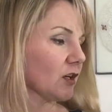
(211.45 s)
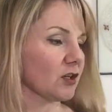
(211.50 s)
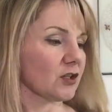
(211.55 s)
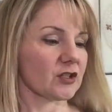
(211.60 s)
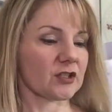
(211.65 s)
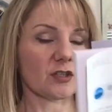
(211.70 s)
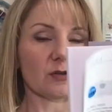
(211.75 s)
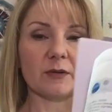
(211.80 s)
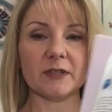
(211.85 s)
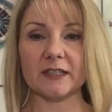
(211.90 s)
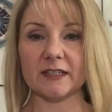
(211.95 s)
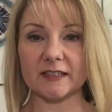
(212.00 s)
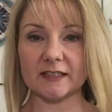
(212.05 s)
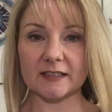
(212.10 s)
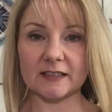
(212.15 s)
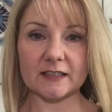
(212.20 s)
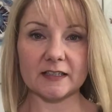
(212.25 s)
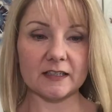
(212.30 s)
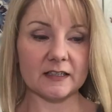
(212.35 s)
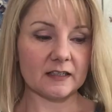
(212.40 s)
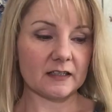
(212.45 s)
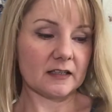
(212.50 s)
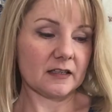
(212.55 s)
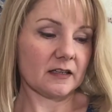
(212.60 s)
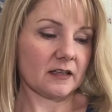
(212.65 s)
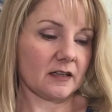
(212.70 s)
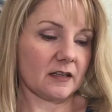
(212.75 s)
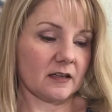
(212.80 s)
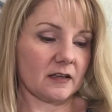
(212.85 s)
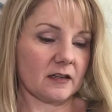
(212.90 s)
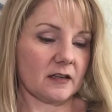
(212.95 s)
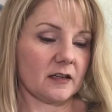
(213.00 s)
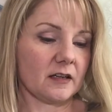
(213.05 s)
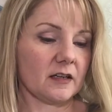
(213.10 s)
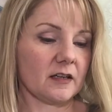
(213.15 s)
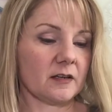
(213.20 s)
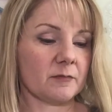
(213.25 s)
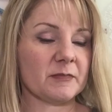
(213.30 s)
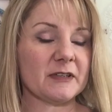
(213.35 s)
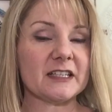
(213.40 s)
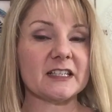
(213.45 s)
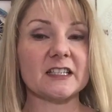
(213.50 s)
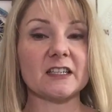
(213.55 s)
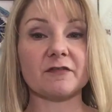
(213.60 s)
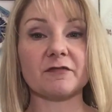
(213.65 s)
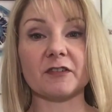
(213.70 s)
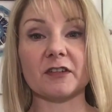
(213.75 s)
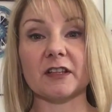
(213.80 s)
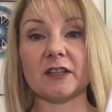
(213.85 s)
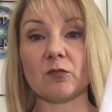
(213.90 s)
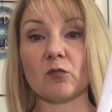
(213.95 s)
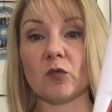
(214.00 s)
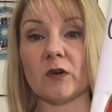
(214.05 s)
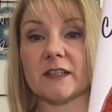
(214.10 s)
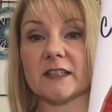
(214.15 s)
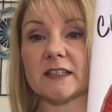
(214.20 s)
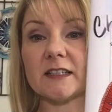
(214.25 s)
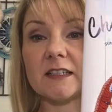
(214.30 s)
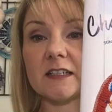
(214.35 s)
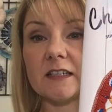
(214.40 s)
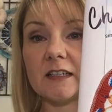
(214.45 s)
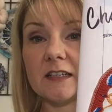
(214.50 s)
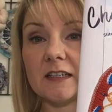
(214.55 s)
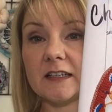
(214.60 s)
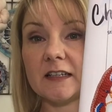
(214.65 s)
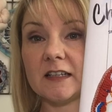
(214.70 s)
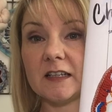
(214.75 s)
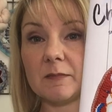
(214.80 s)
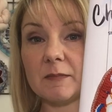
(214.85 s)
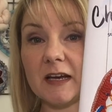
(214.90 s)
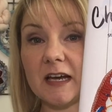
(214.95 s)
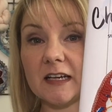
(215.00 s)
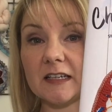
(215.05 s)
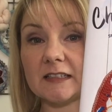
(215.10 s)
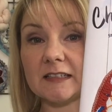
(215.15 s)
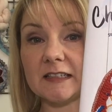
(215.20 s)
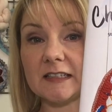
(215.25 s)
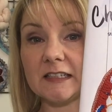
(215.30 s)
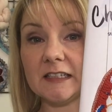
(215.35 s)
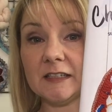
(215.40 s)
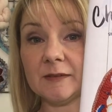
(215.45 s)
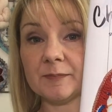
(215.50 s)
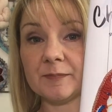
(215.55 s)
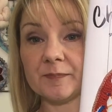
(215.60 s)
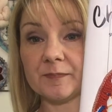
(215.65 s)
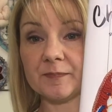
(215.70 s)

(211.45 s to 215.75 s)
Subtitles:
So it is a bit different than what's in the magazine.